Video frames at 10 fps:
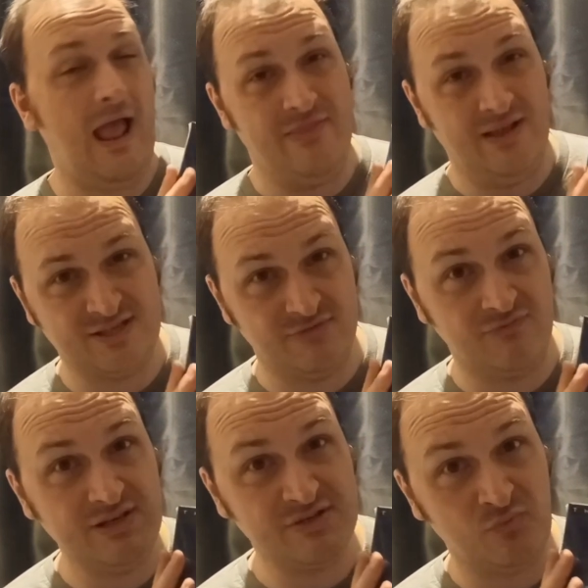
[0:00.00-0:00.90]
And that's the
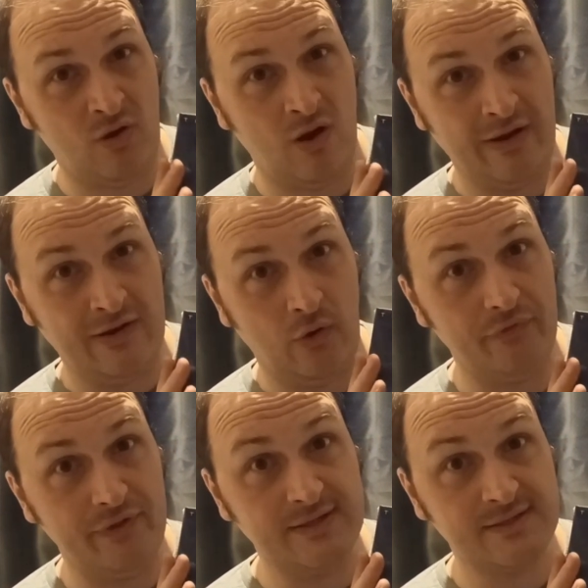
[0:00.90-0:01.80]
reason why I got
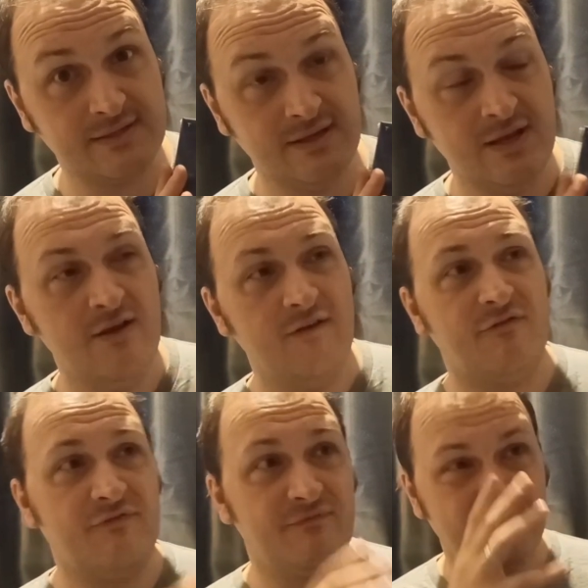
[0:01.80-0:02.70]
this,
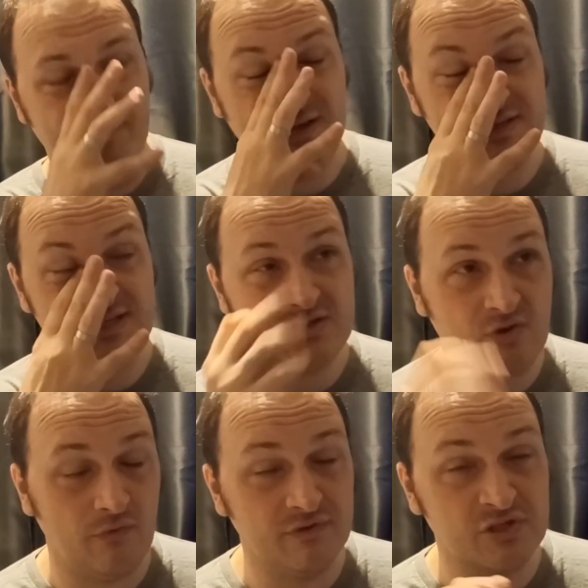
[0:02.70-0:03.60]
because it's
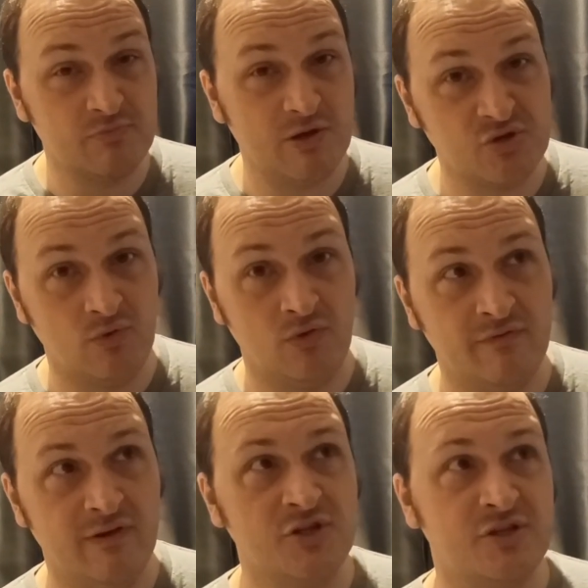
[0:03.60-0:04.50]
got the special long
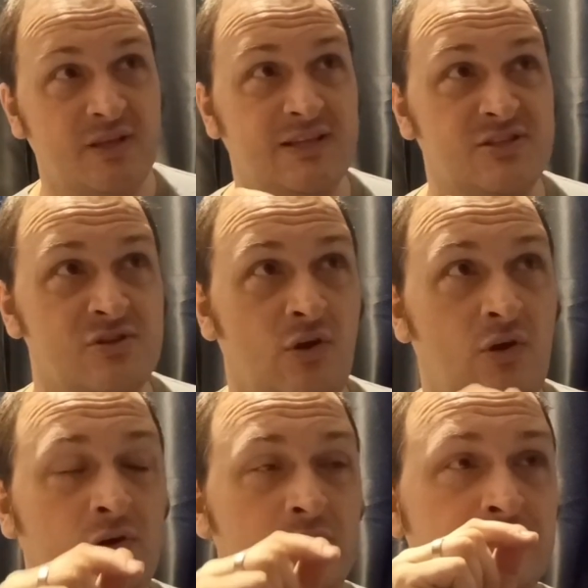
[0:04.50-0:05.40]
version. It's not
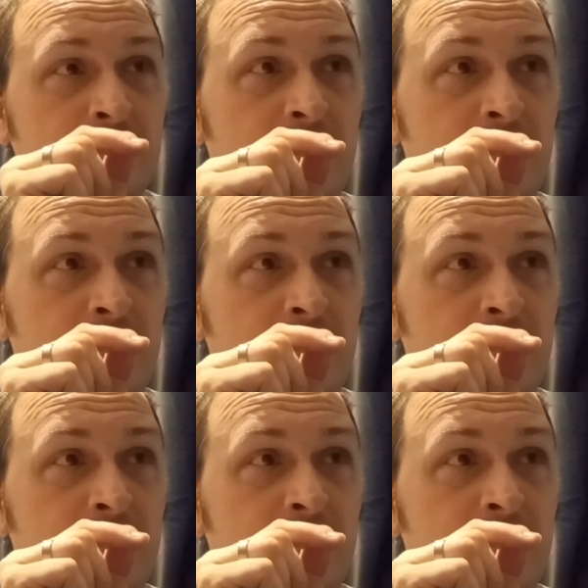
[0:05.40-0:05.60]
on